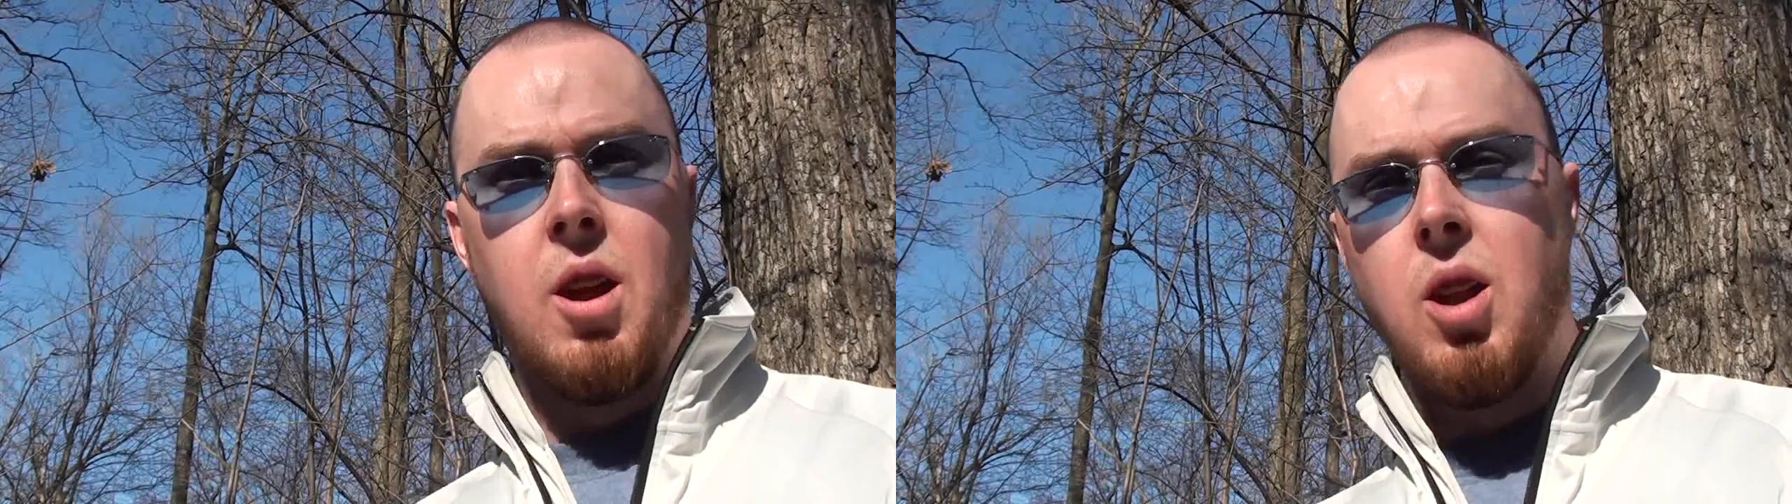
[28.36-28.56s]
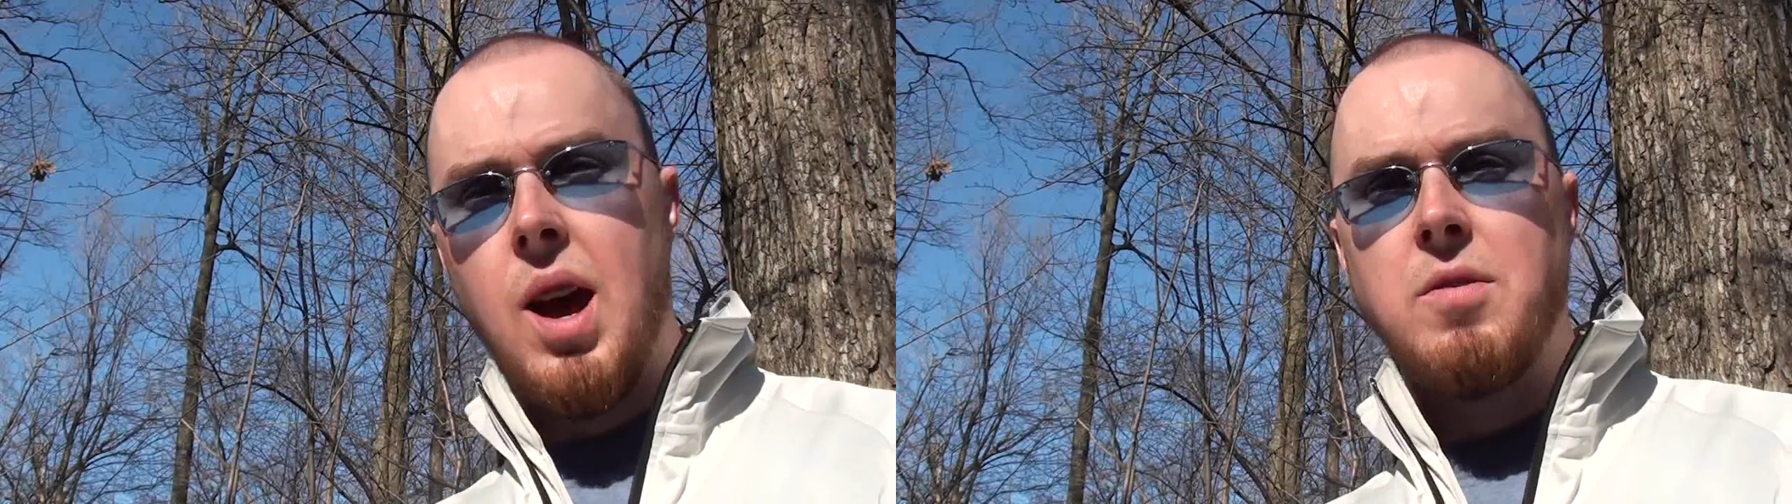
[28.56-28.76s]

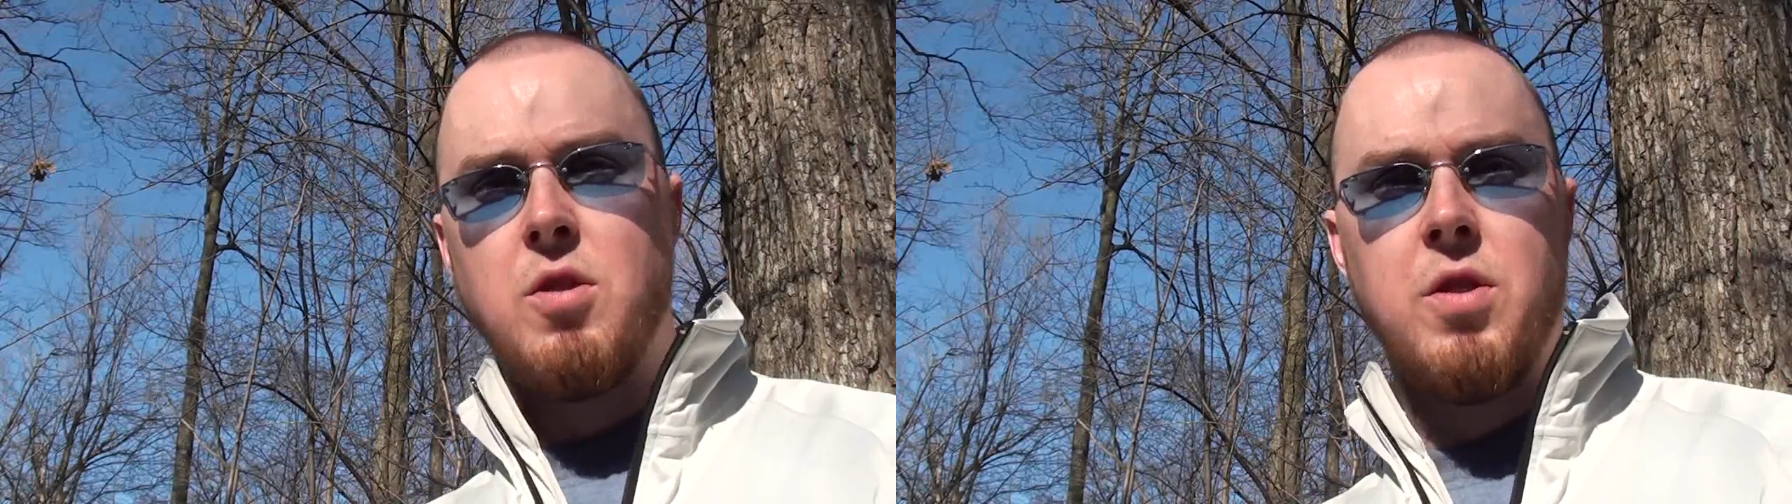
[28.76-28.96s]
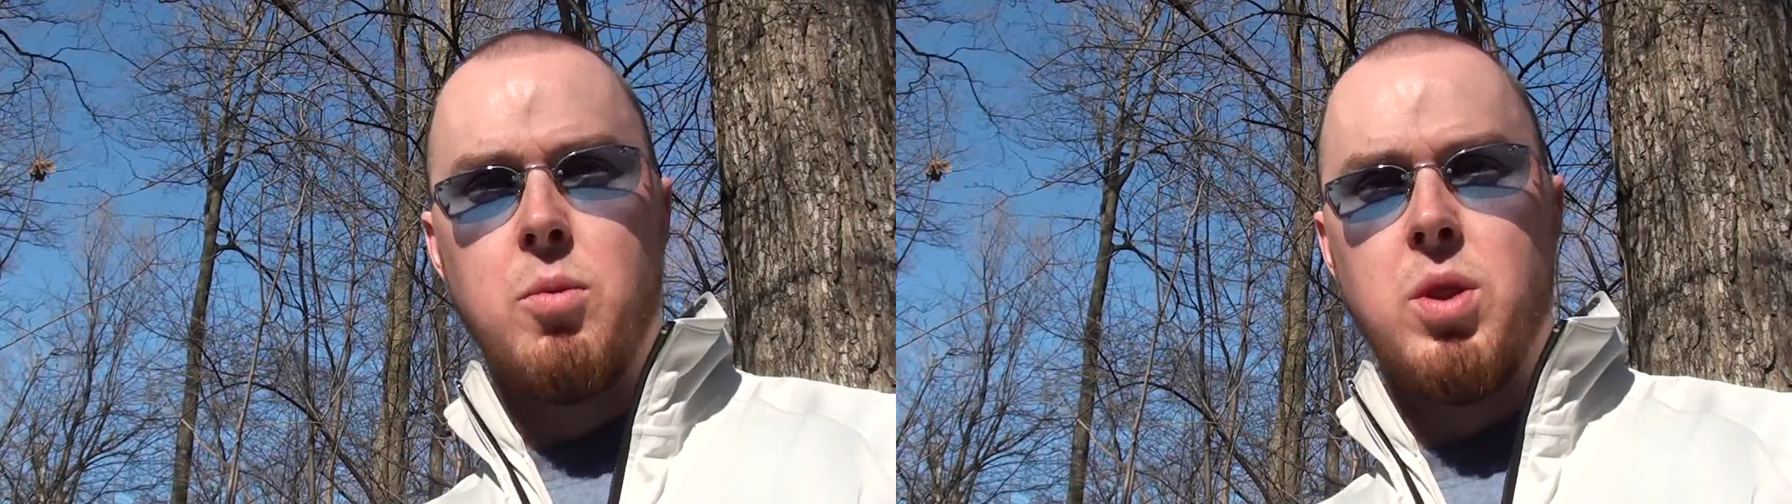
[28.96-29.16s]
Our
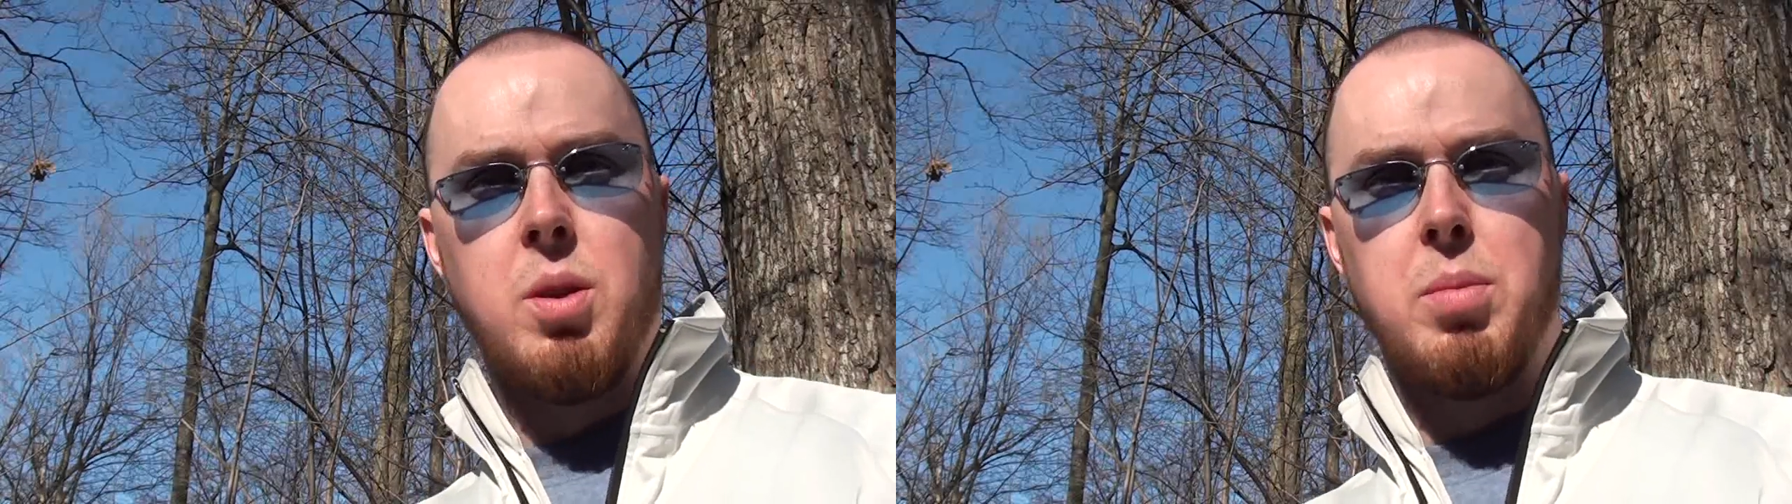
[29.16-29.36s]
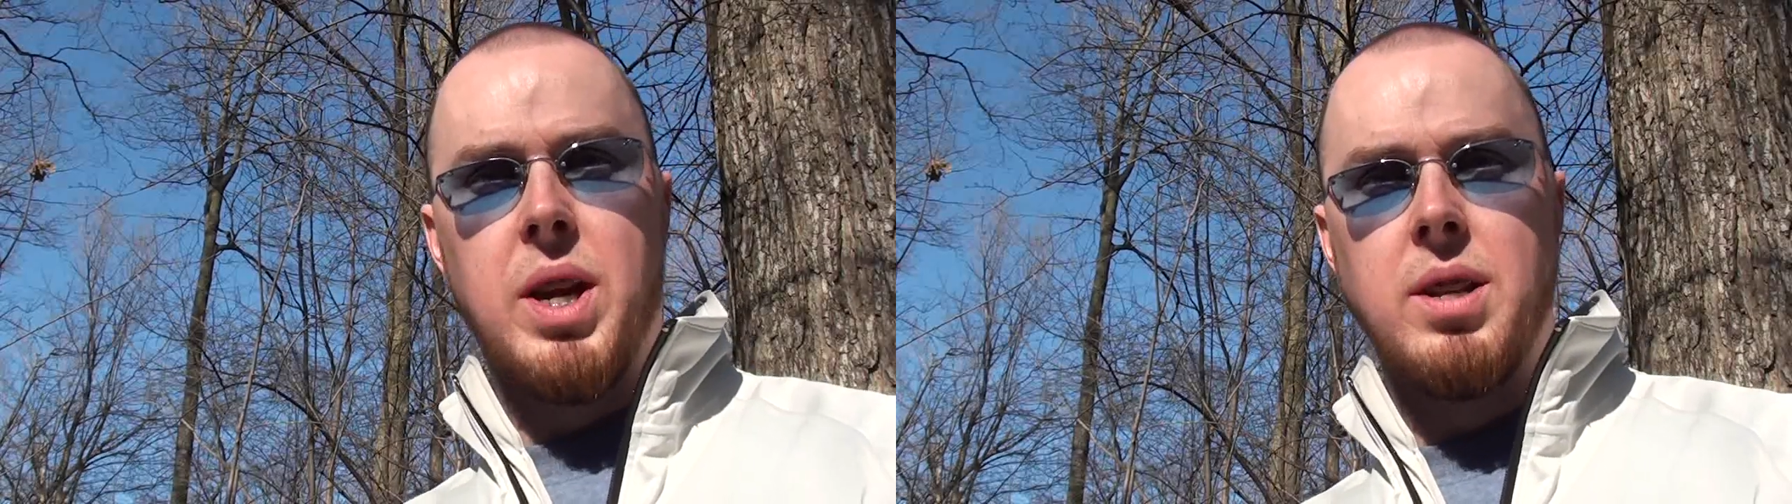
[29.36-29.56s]
lives are filled
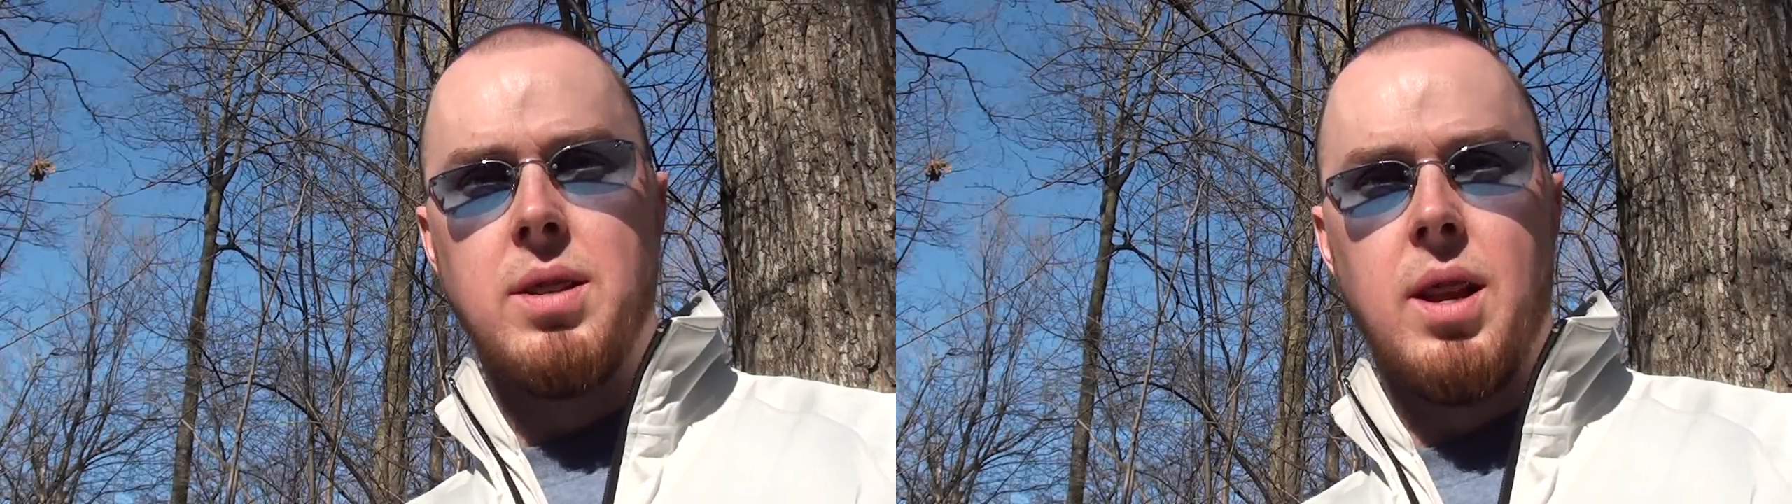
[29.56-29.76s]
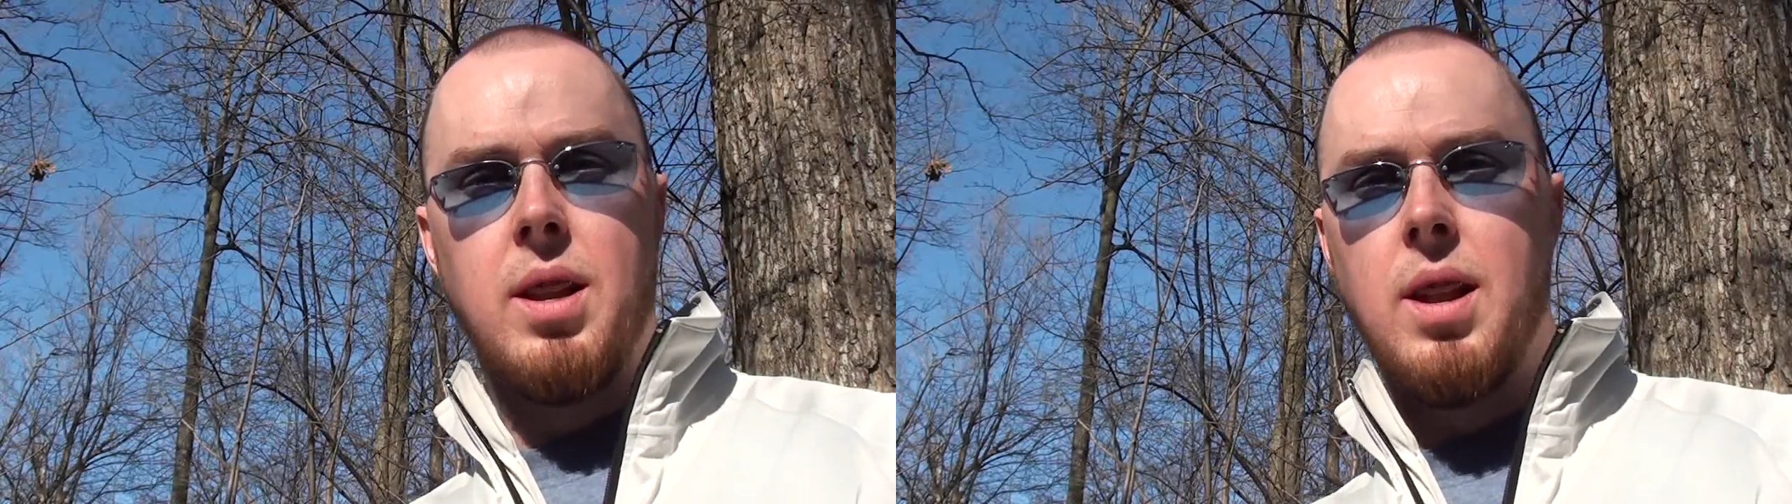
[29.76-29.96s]
with
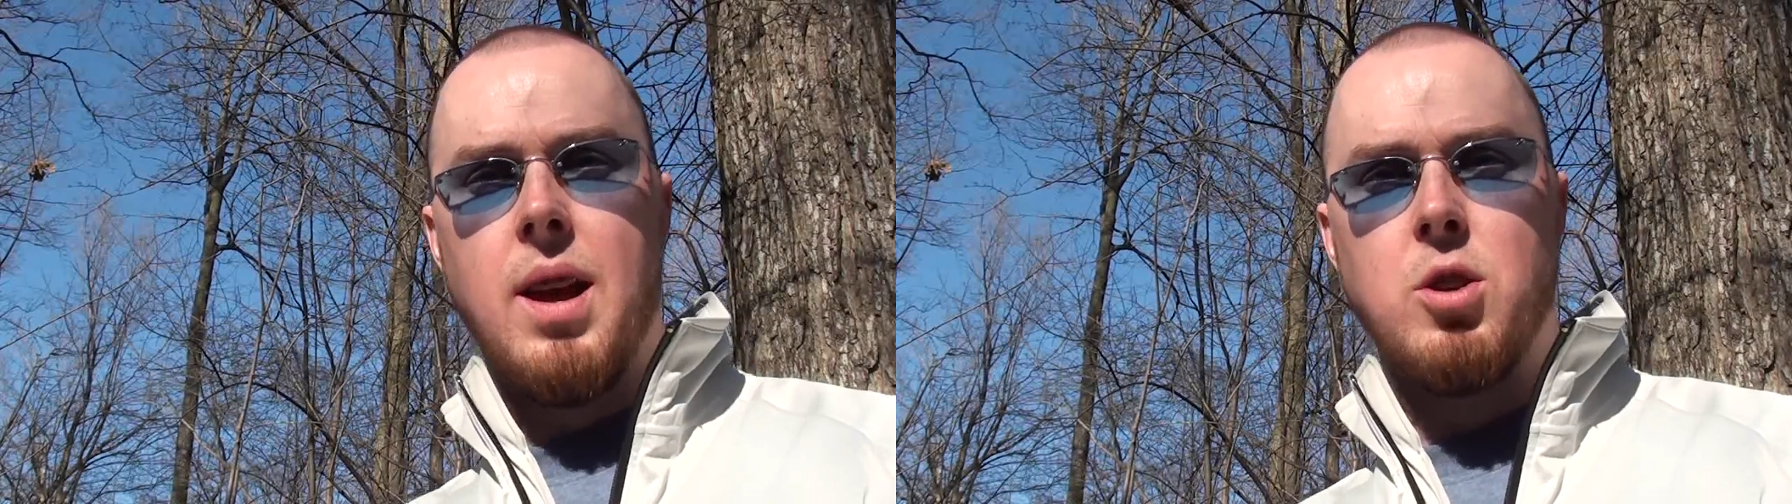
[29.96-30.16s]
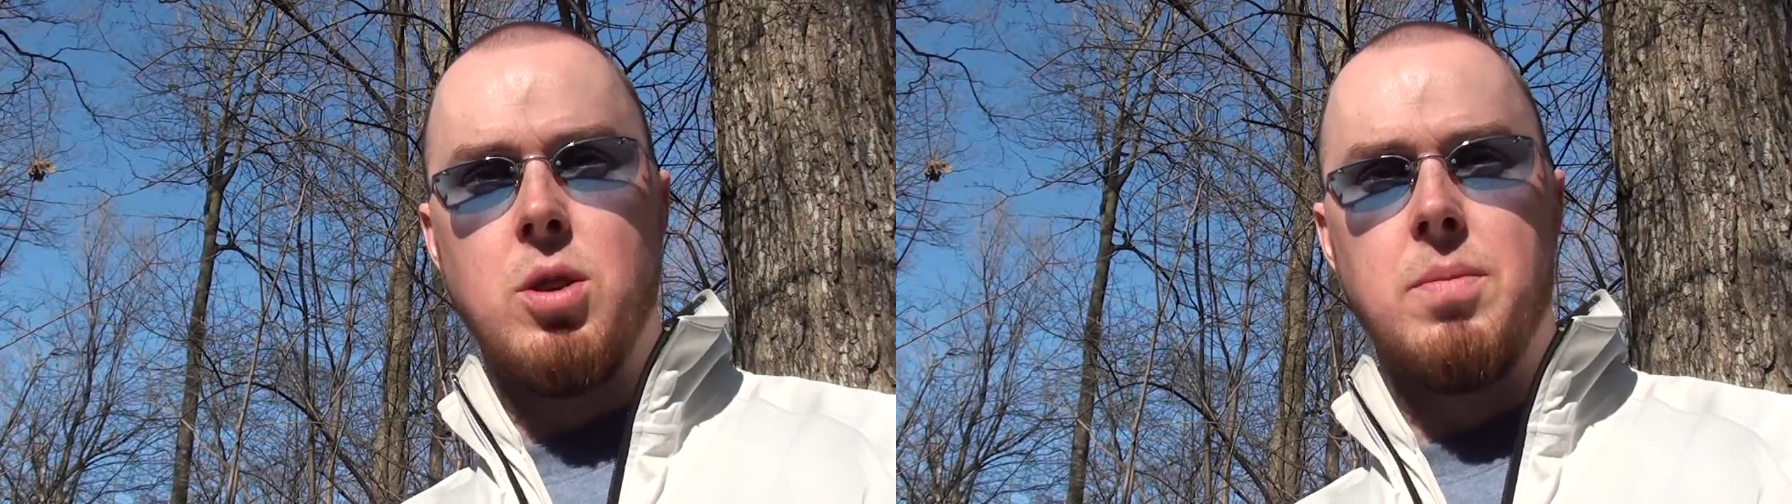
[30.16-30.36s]
complaints and
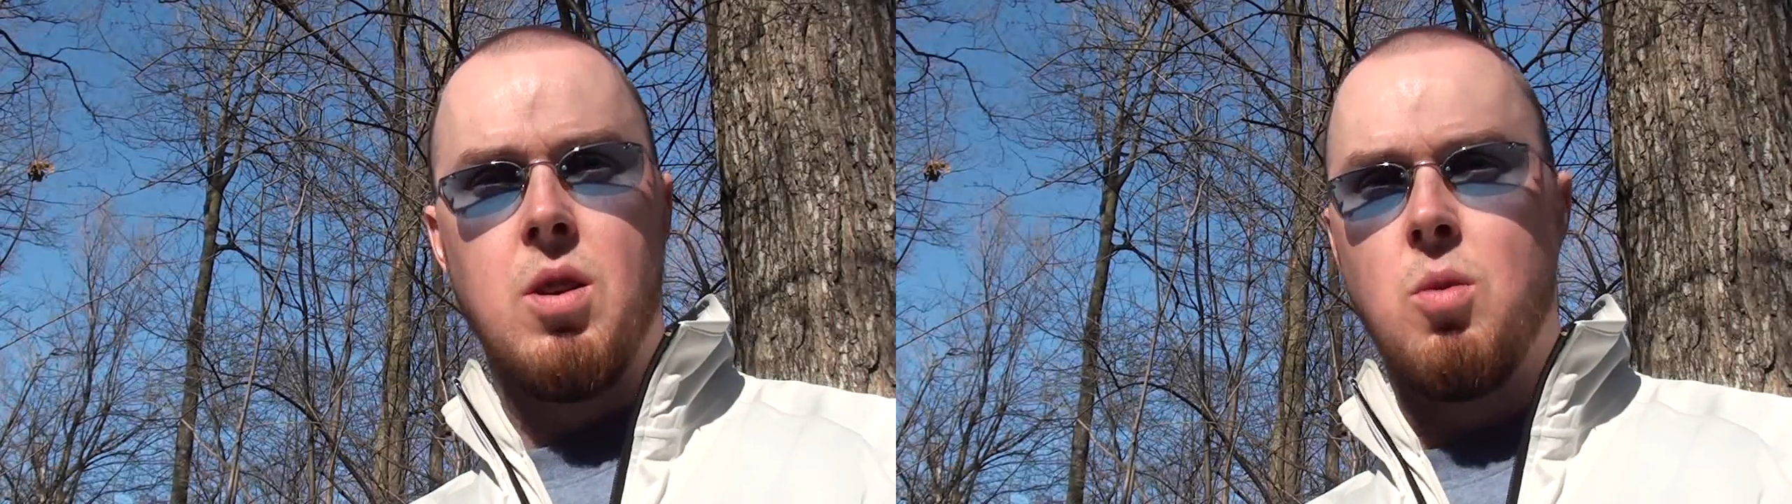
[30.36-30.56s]
inaction.